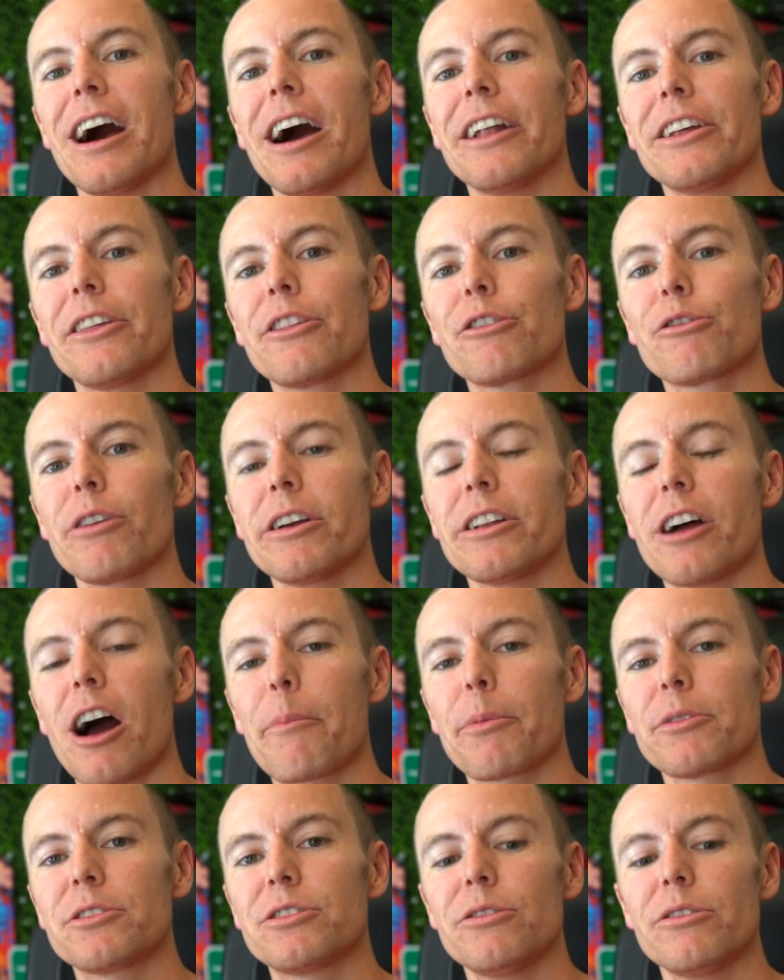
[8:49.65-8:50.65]
another great
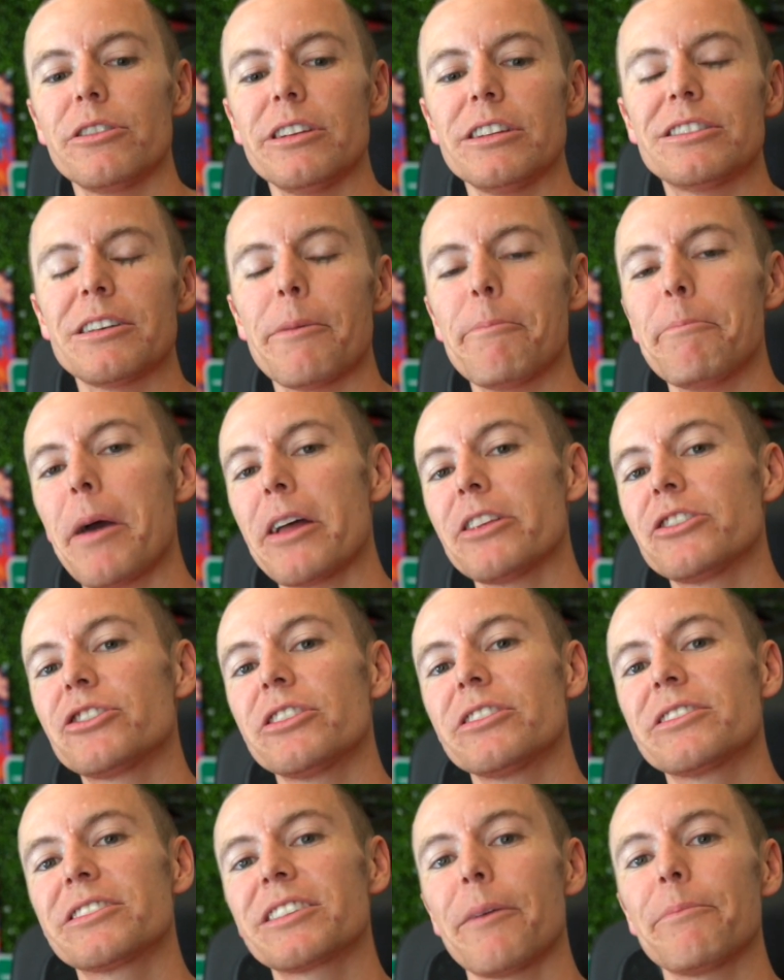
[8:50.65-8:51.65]
opportunity to
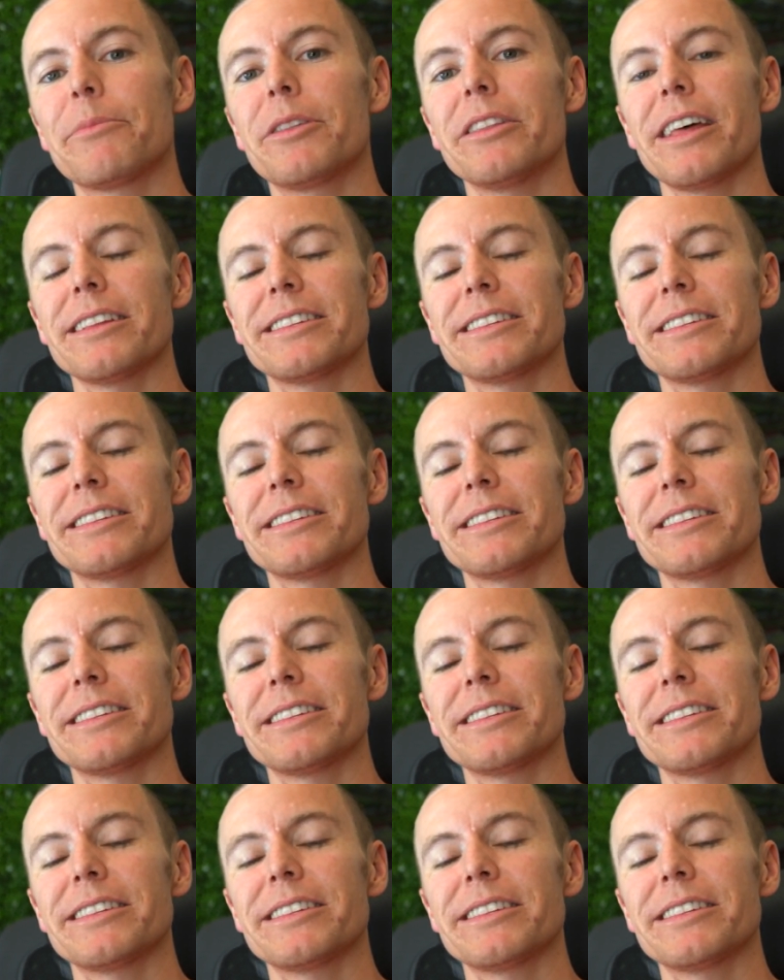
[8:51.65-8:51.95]
mention something